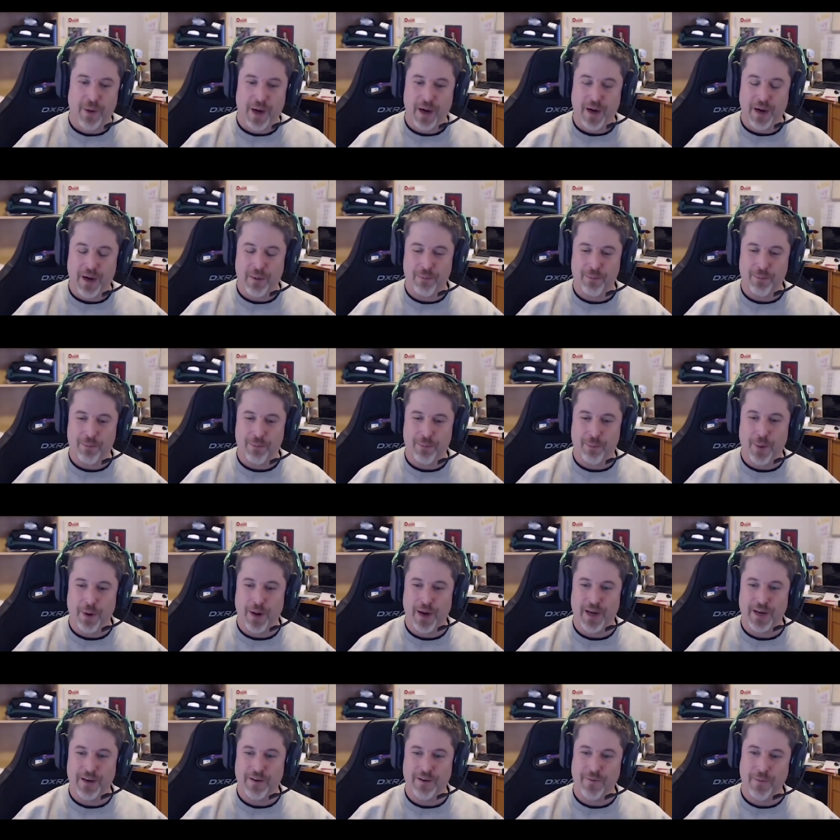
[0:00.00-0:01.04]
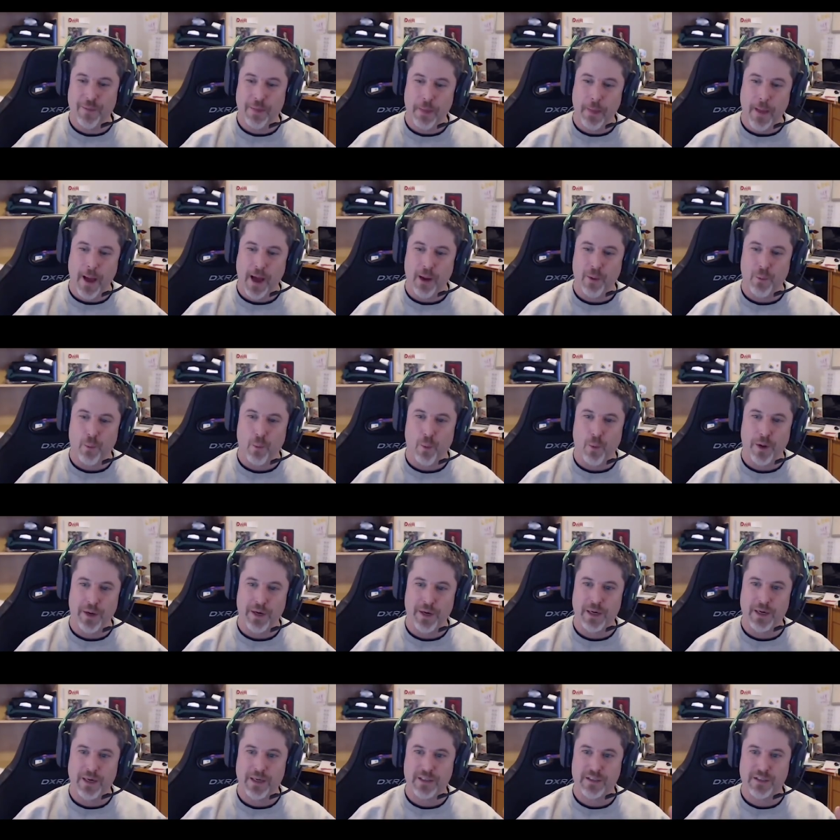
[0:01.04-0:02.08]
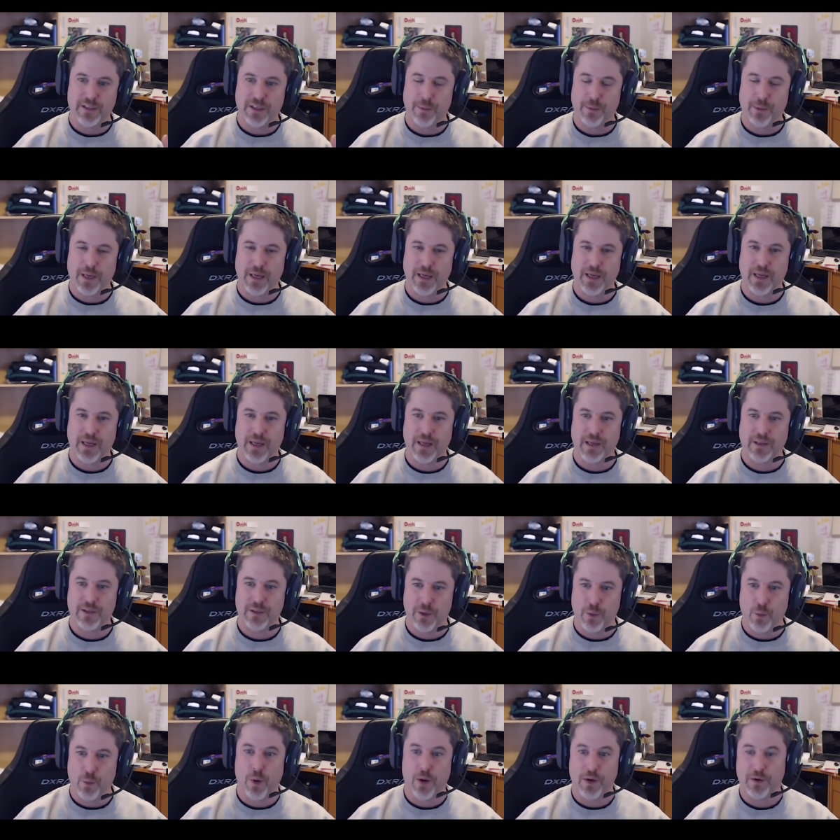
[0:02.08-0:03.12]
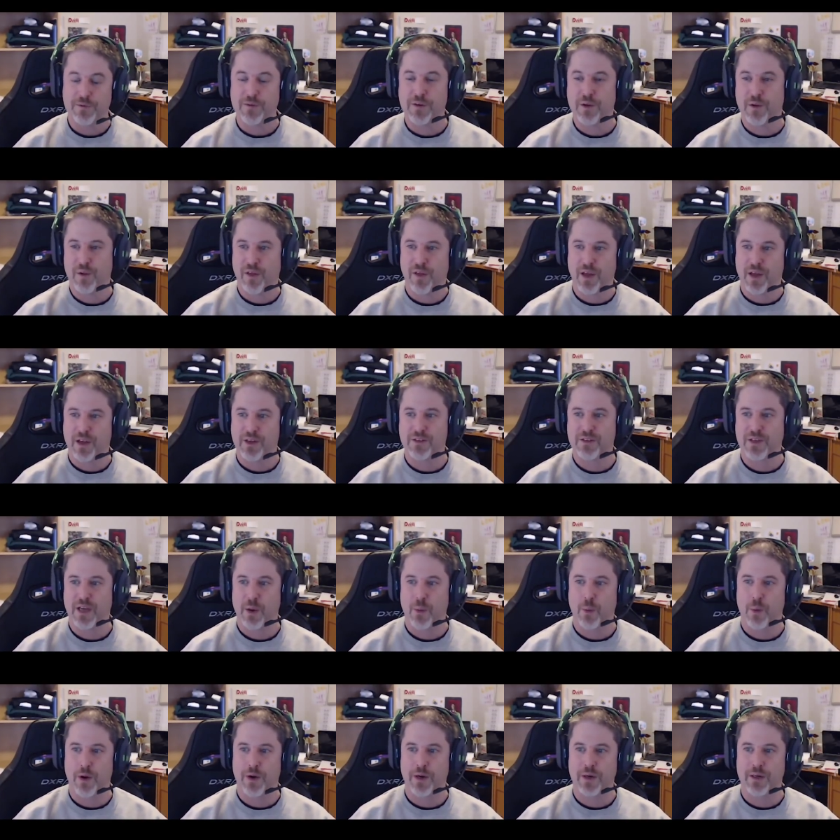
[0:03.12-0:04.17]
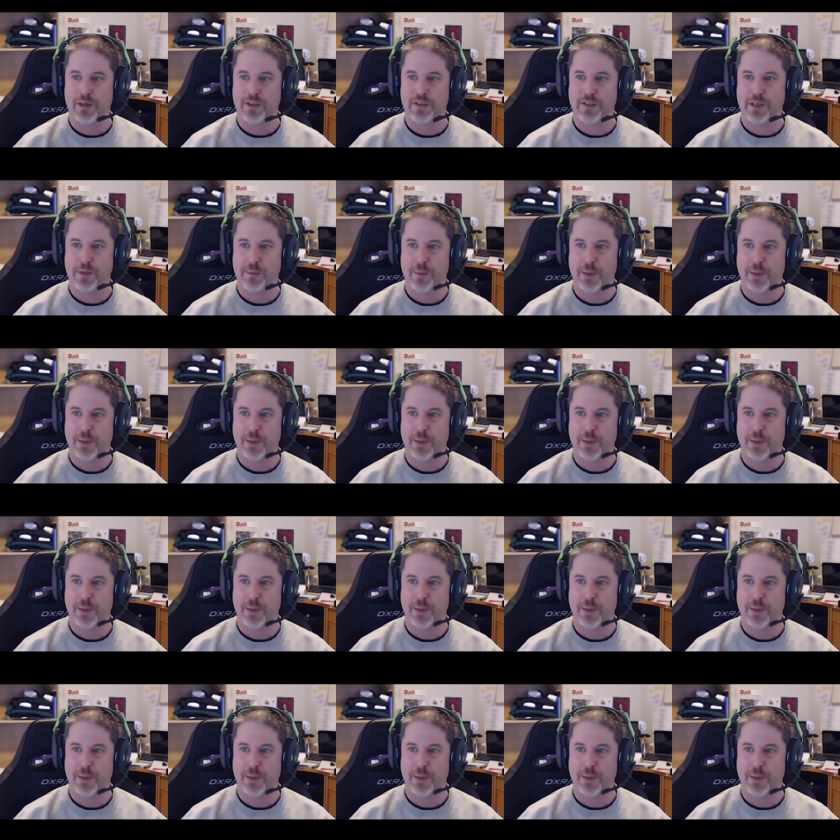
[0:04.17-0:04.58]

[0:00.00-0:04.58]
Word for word: Um, but I wanted it to be two, one of two things. I wanted it to